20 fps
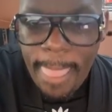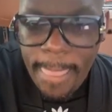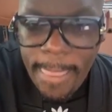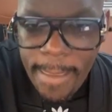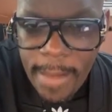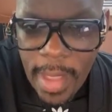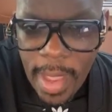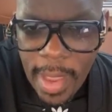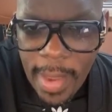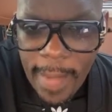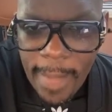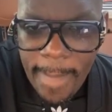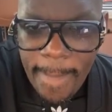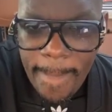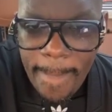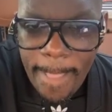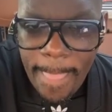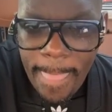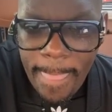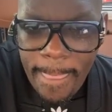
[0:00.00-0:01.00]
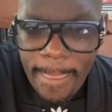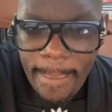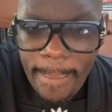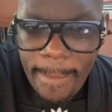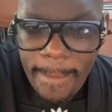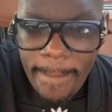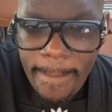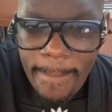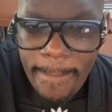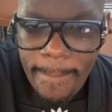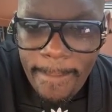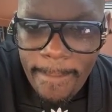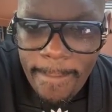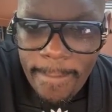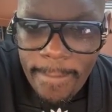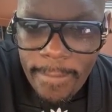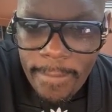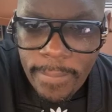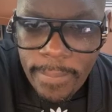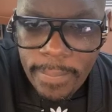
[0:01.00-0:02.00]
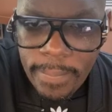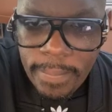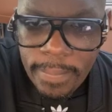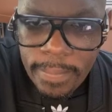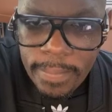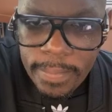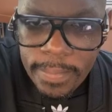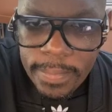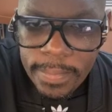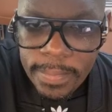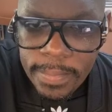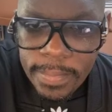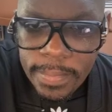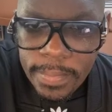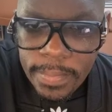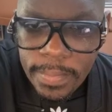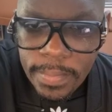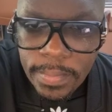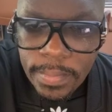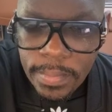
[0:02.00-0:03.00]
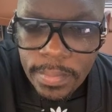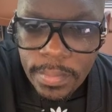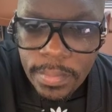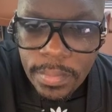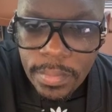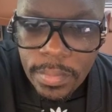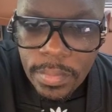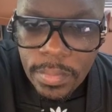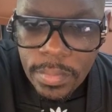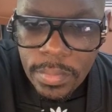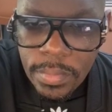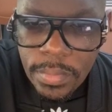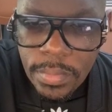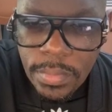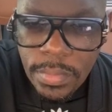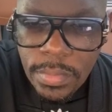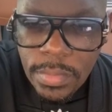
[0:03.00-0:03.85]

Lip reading: Nobody speaks.